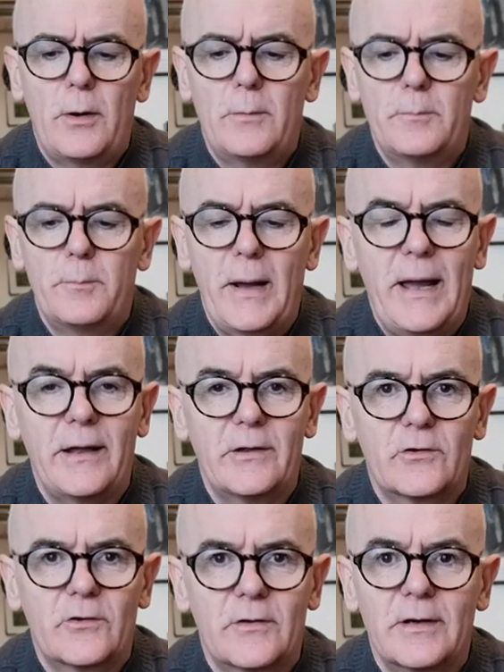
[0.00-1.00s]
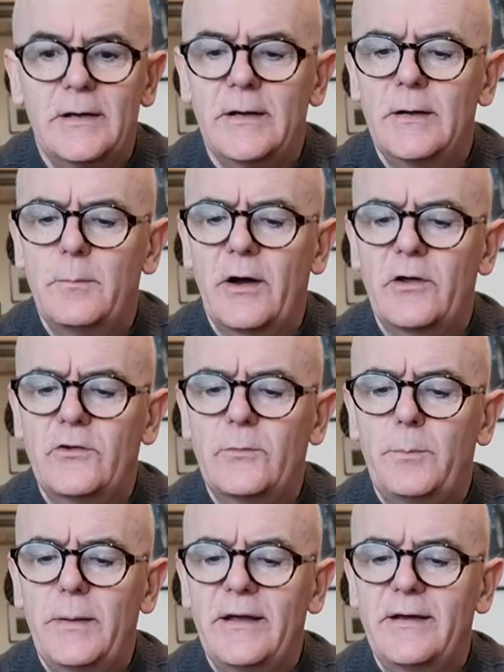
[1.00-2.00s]
Pom Pets by
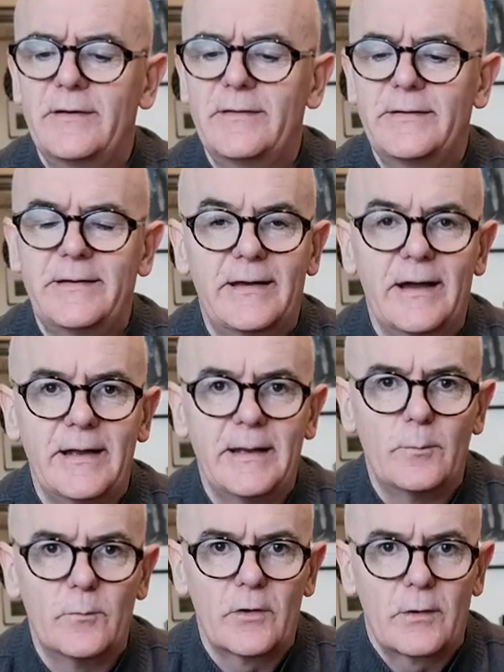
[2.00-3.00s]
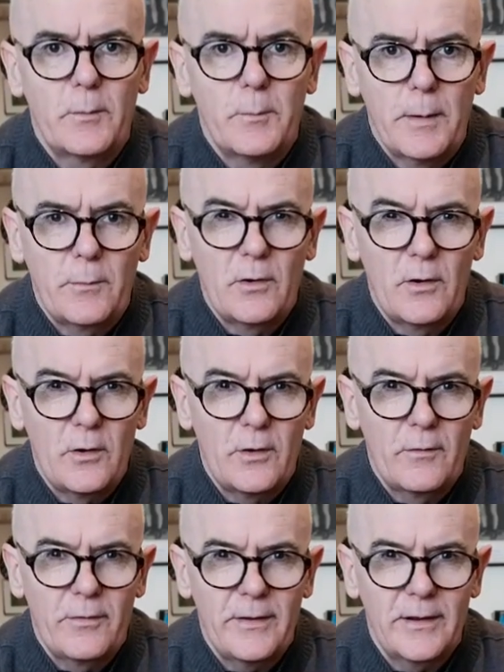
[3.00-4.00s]
Spears Games. I remember a
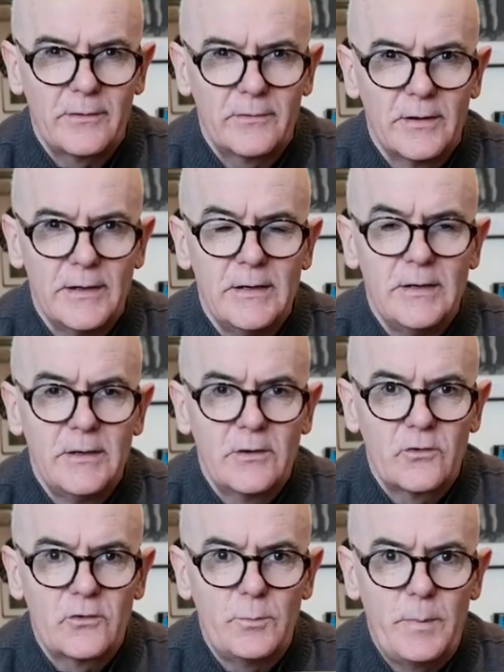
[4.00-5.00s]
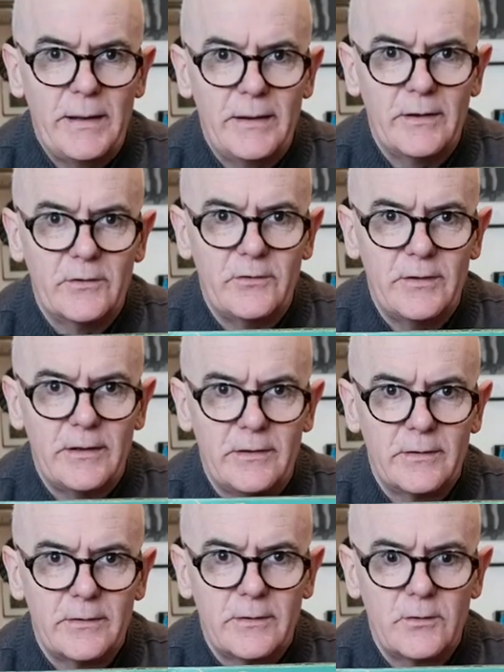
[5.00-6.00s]
lot of things Spears
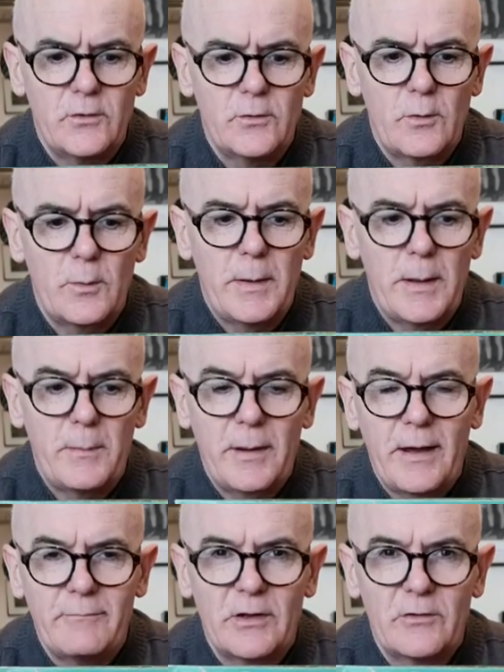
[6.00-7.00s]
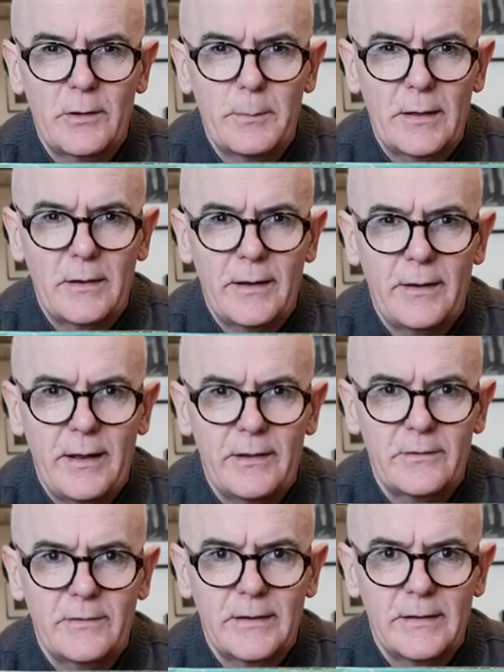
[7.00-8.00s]
did. Do you remember having something like
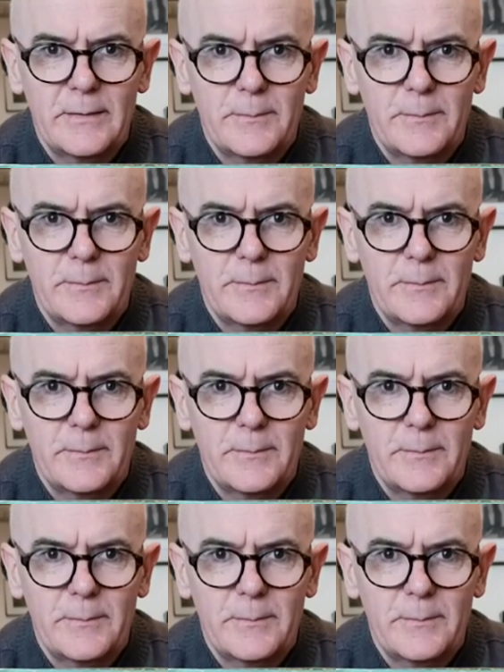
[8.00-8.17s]
that?